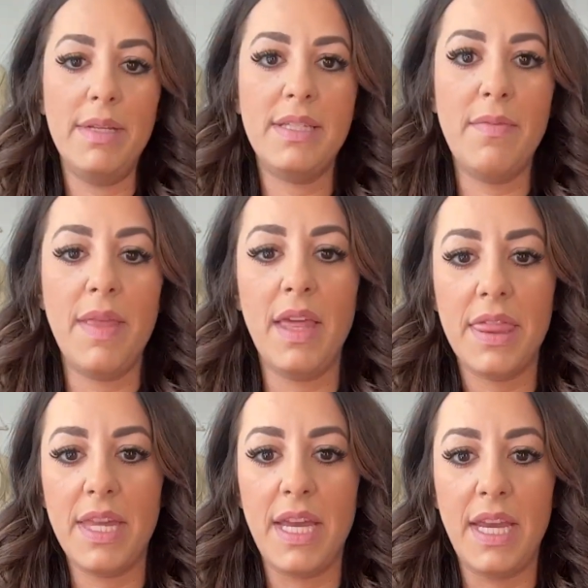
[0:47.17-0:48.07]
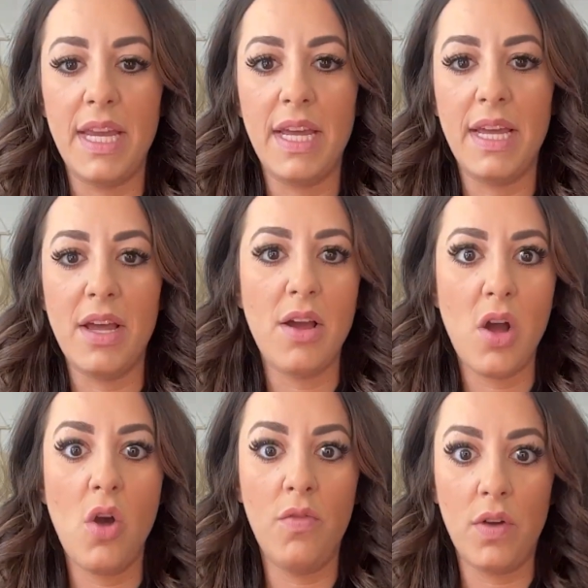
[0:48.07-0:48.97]
something thin
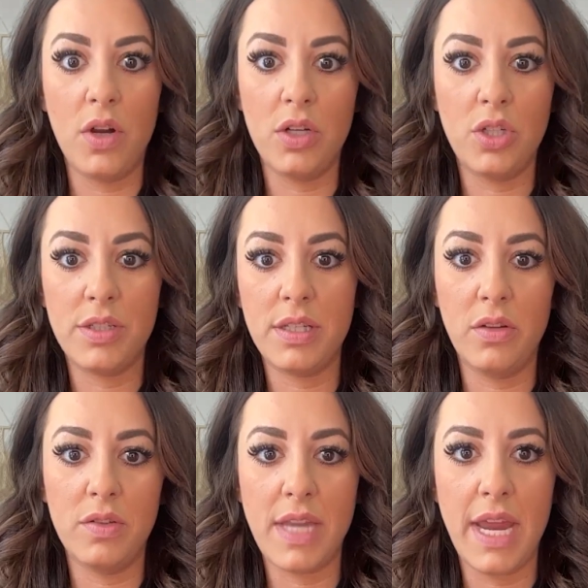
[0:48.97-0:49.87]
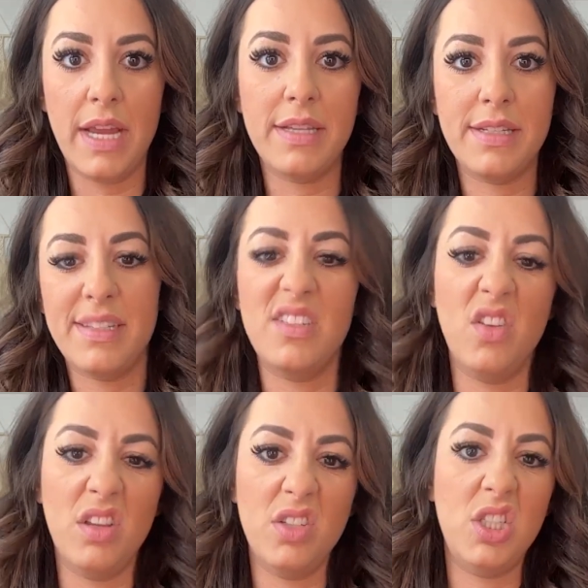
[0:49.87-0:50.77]
over just a little tank because it's
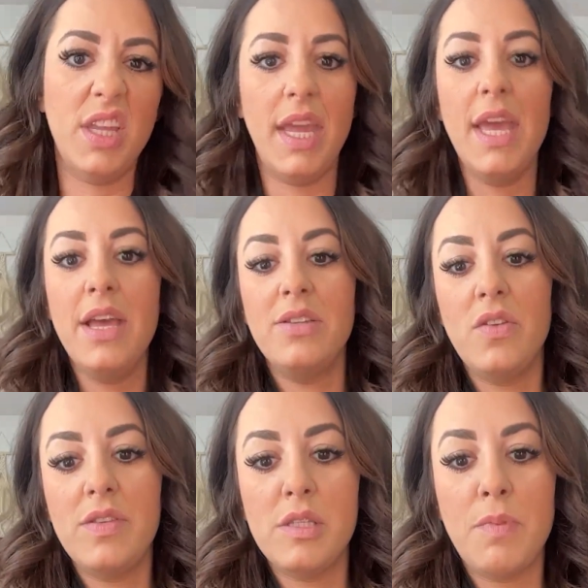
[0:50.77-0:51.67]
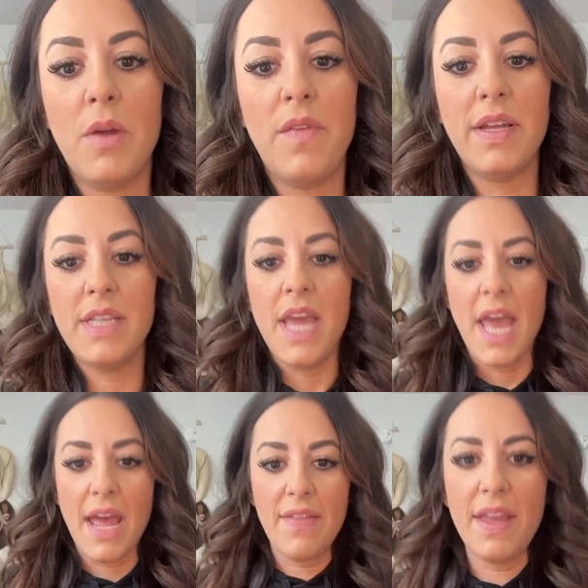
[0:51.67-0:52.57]
still a little chilly. So this is perfect.
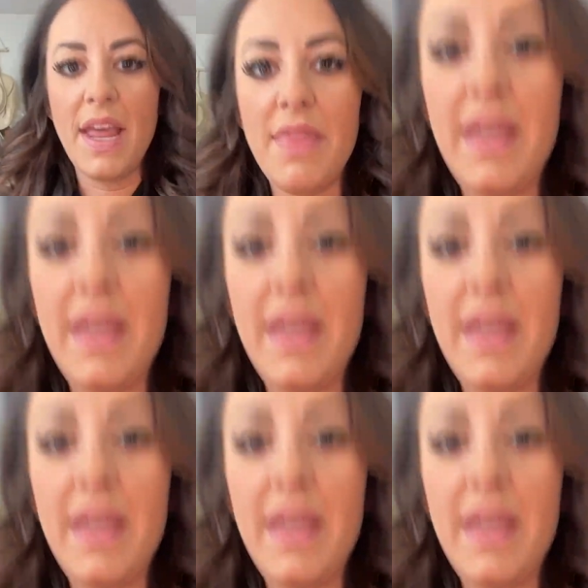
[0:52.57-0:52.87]
And then